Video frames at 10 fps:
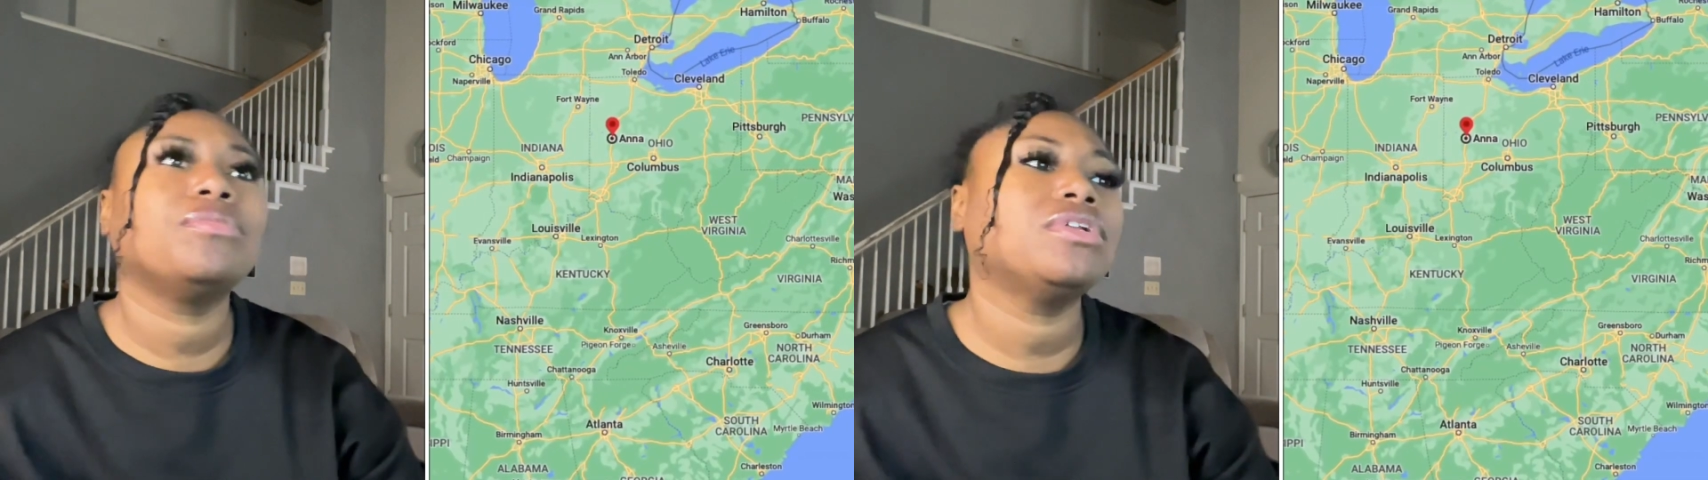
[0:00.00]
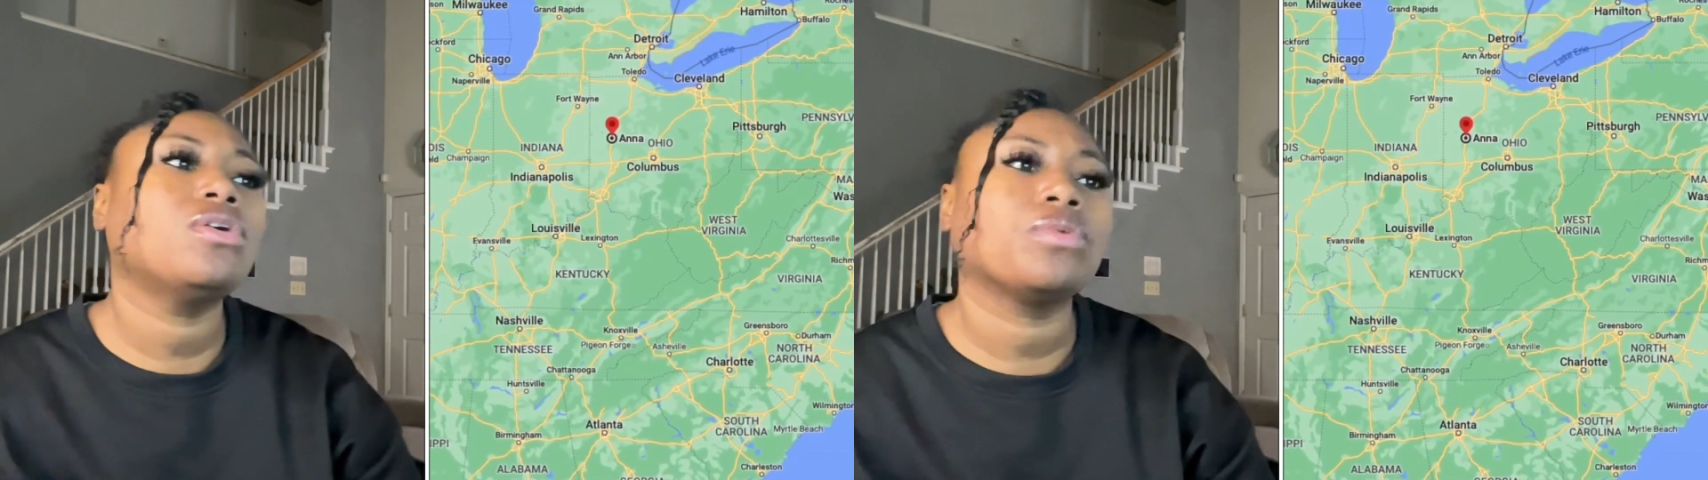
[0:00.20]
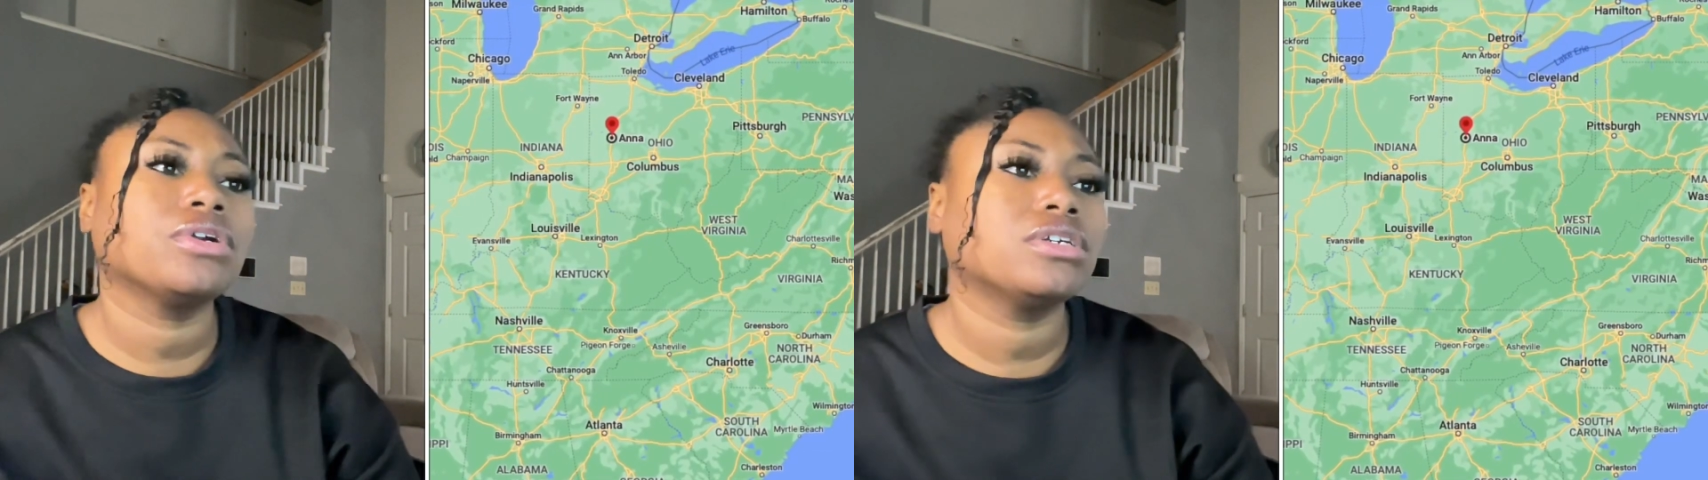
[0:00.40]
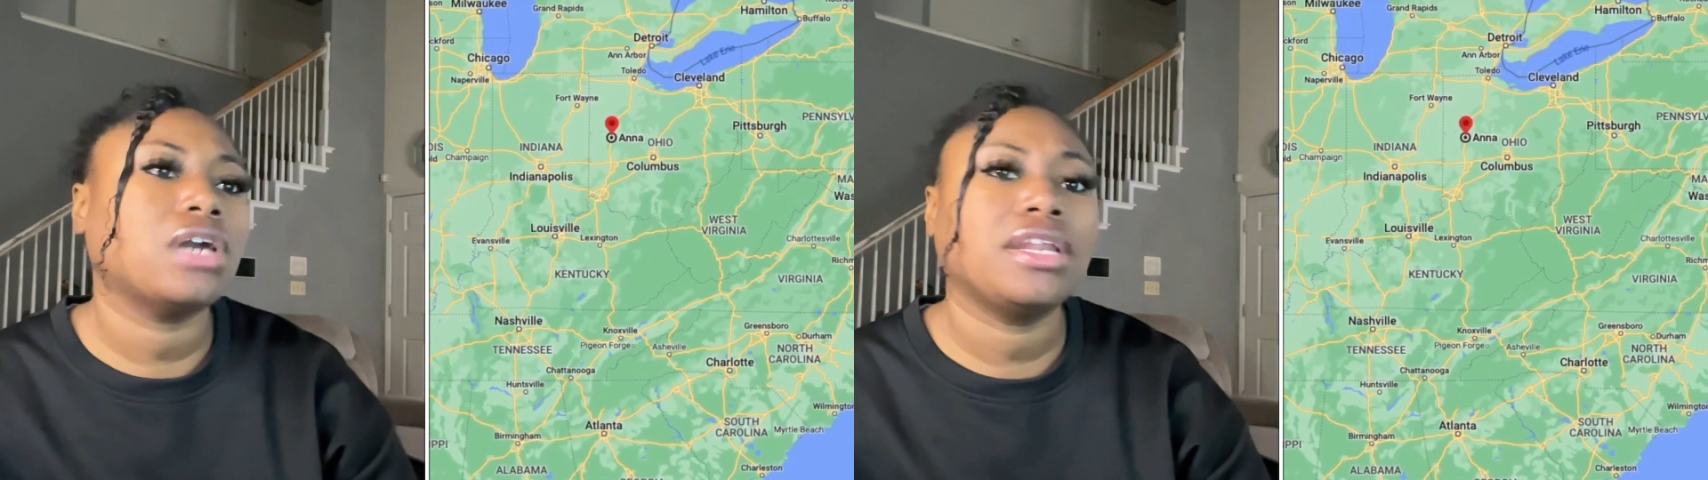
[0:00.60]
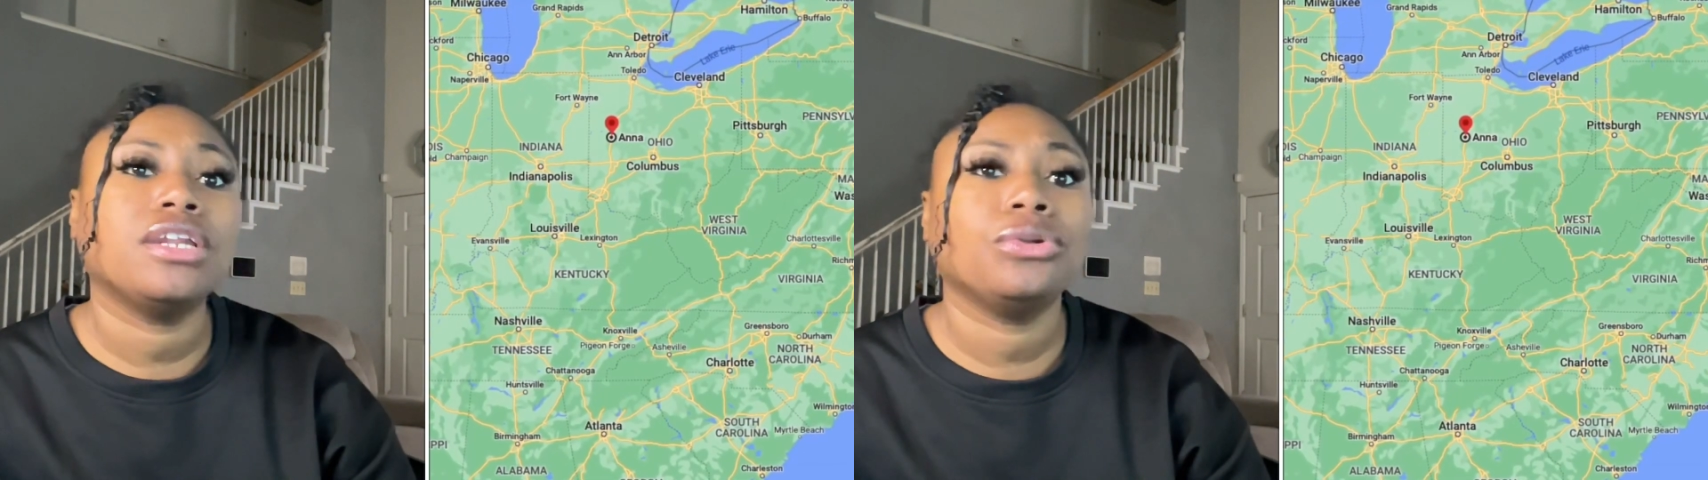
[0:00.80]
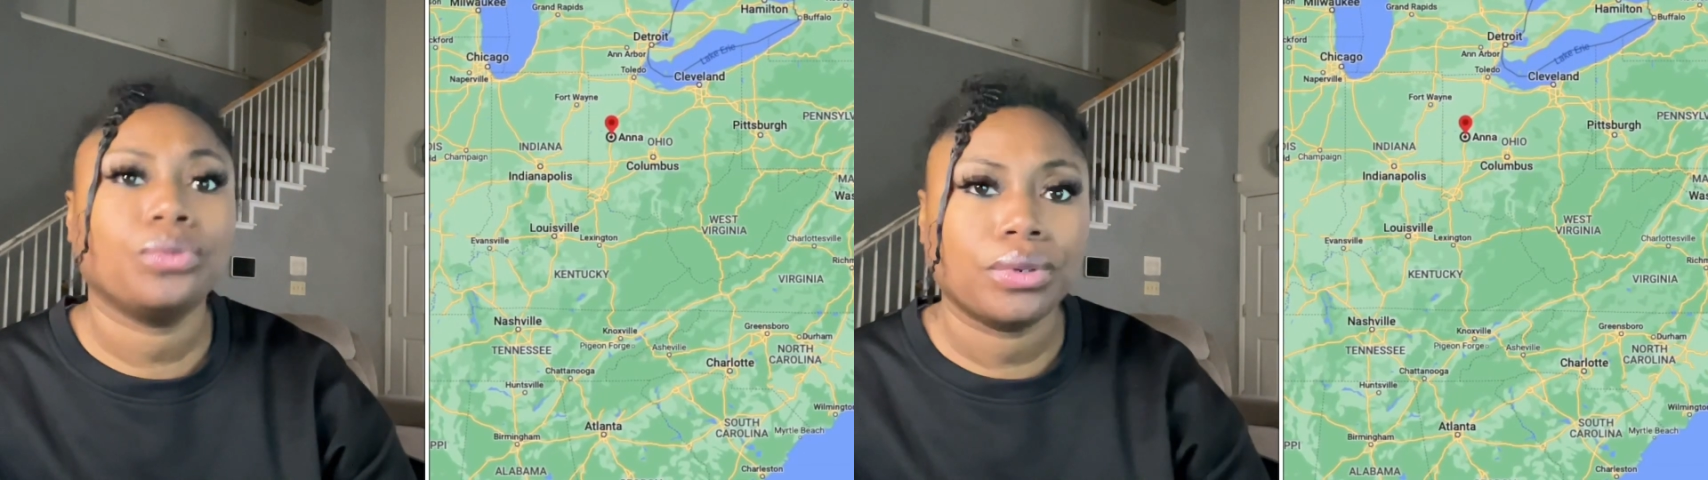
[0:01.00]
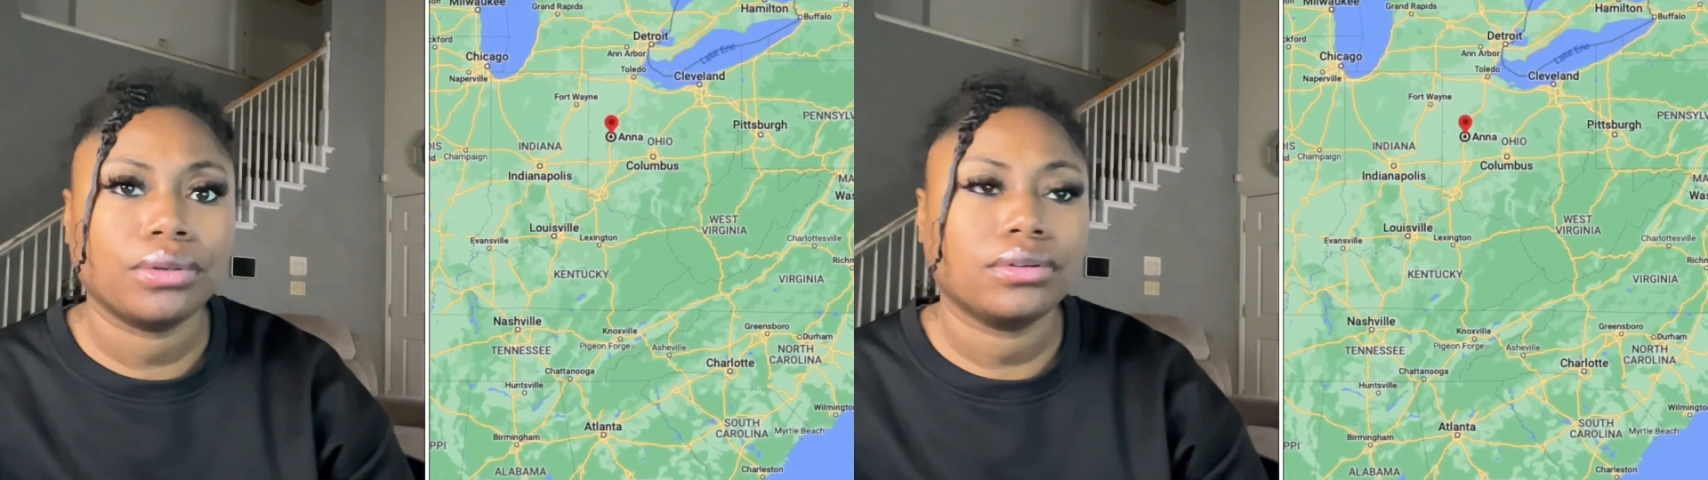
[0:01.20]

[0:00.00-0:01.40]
but don't work good. I need a new one.